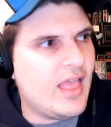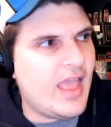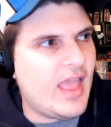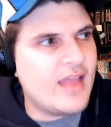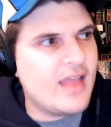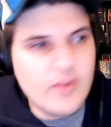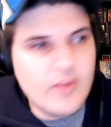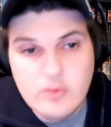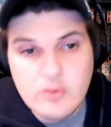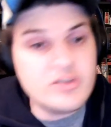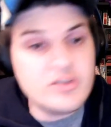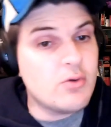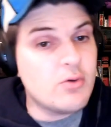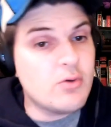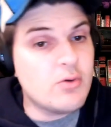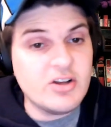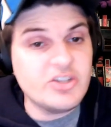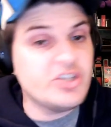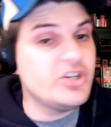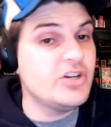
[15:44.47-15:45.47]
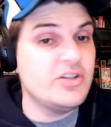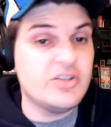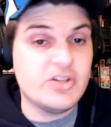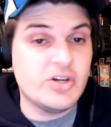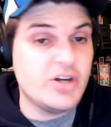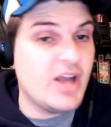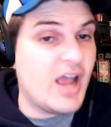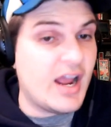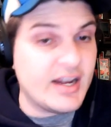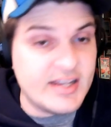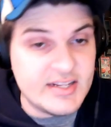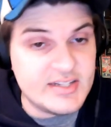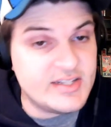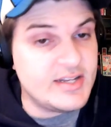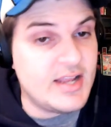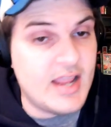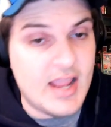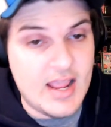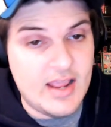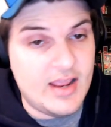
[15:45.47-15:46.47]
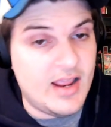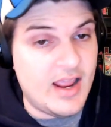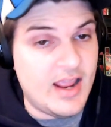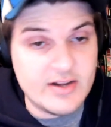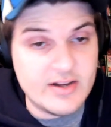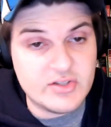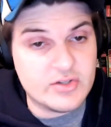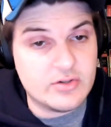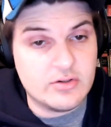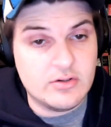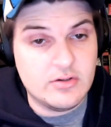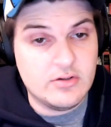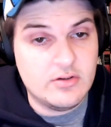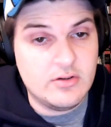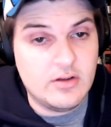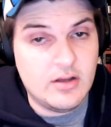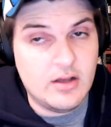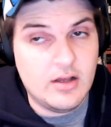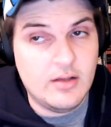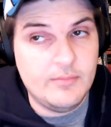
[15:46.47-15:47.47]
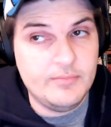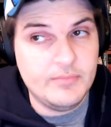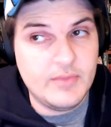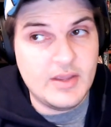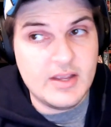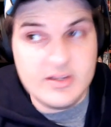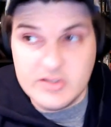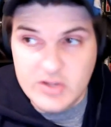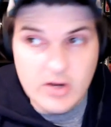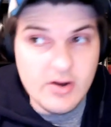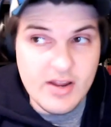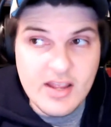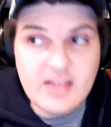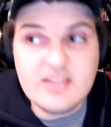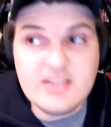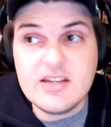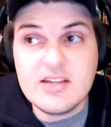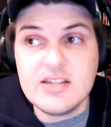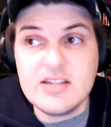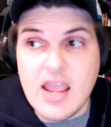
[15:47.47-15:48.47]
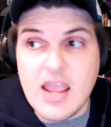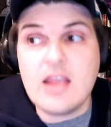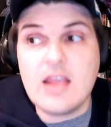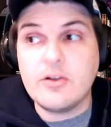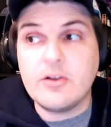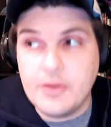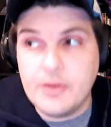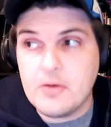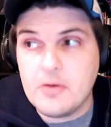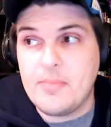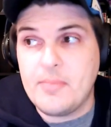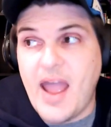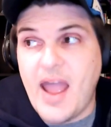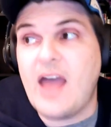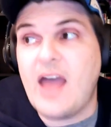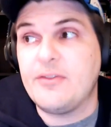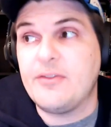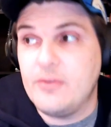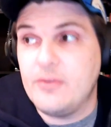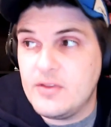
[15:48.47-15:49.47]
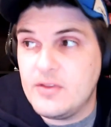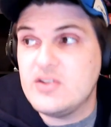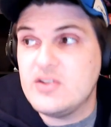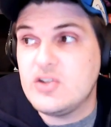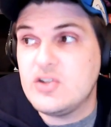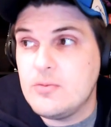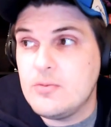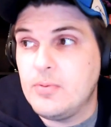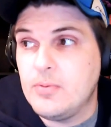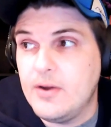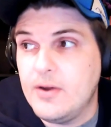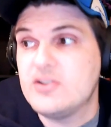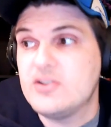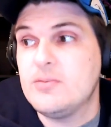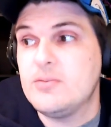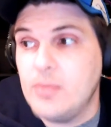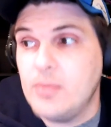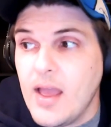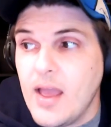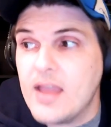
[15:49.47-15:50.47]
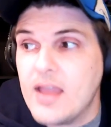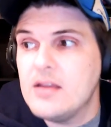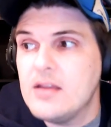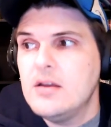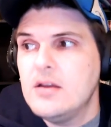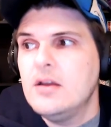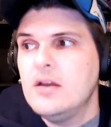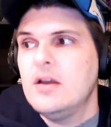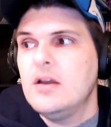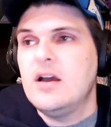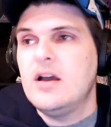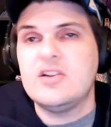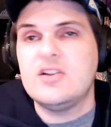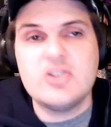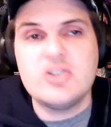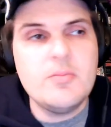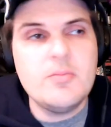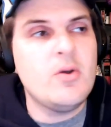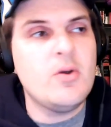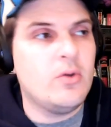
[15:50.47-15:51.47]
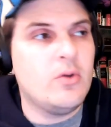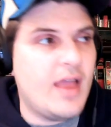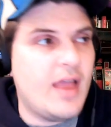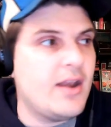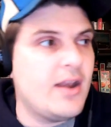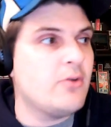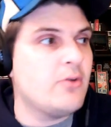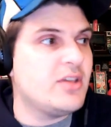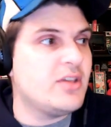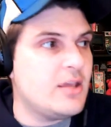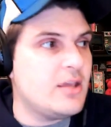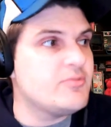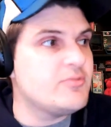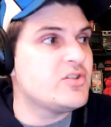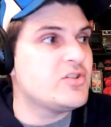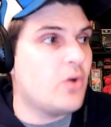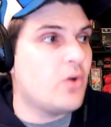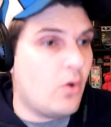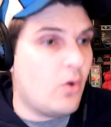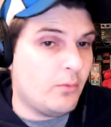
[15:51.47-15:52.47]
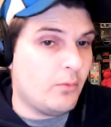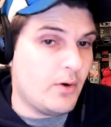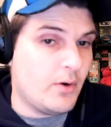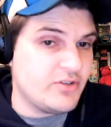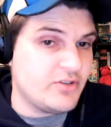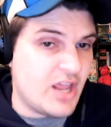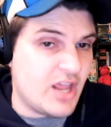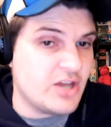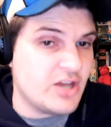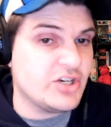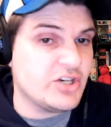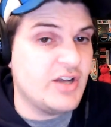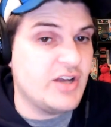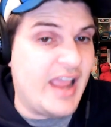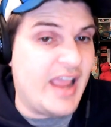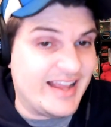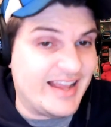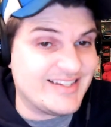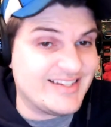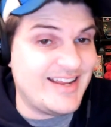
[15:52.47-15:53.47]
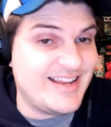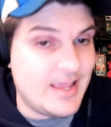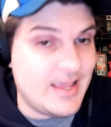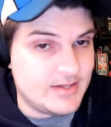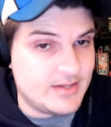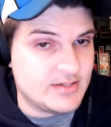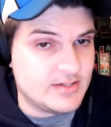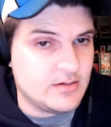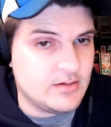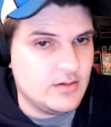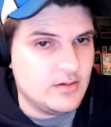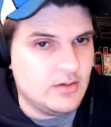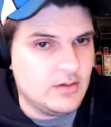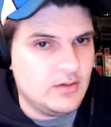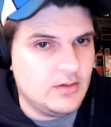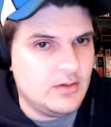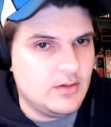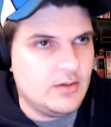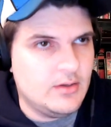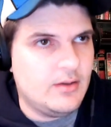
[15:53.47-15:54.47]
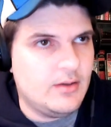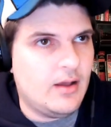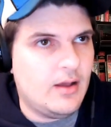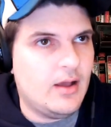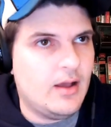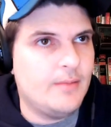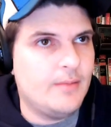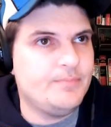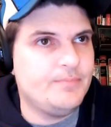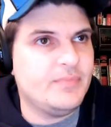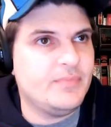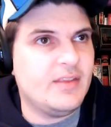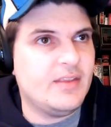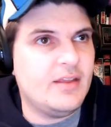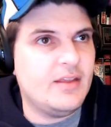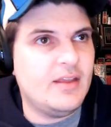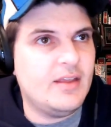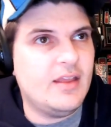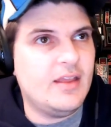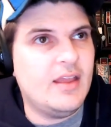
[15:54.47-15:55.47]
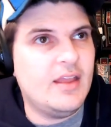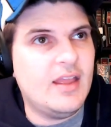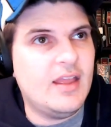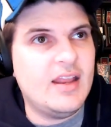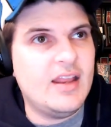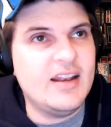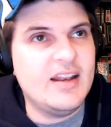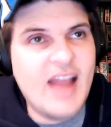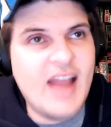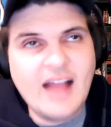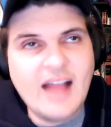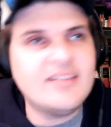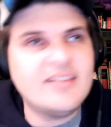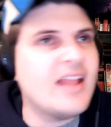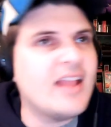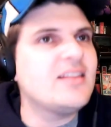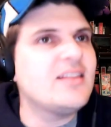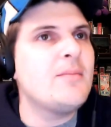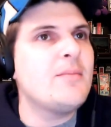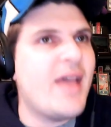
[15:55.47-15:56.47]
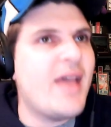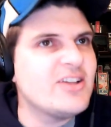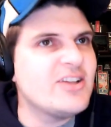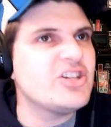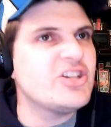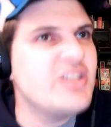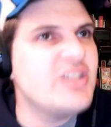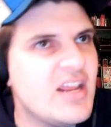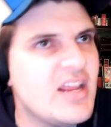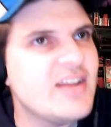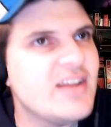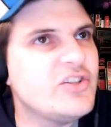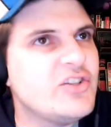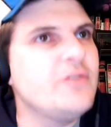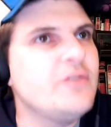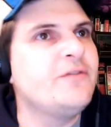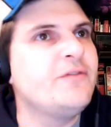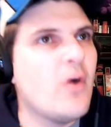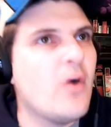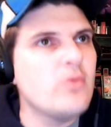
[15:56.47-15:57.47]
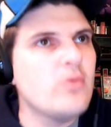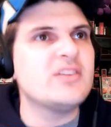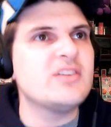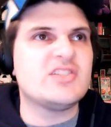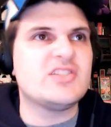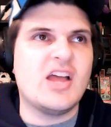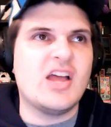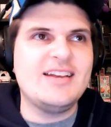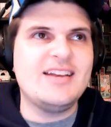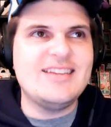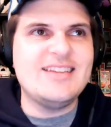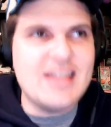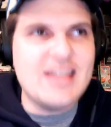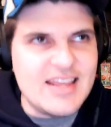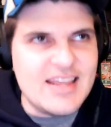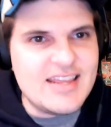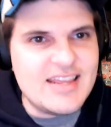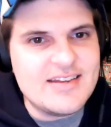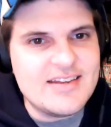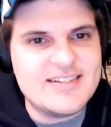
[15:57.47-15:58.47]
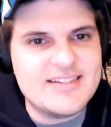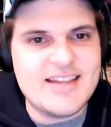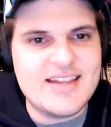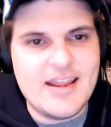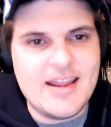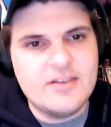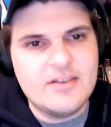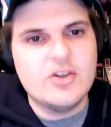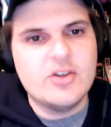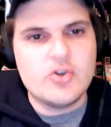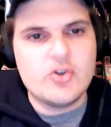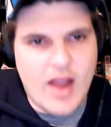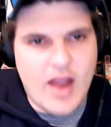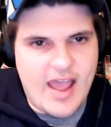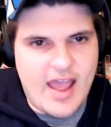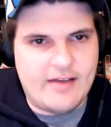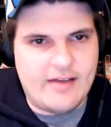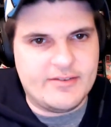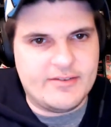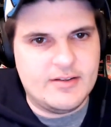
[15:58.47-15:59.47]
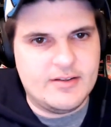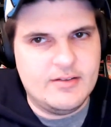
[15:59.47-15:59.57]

And those questions are not easy to answer um, because there isn't a clear path for these two players to play, assuming Orlando keeps the whole rotation as it is. Um, not that the Magic needed to focus on needs in the draft.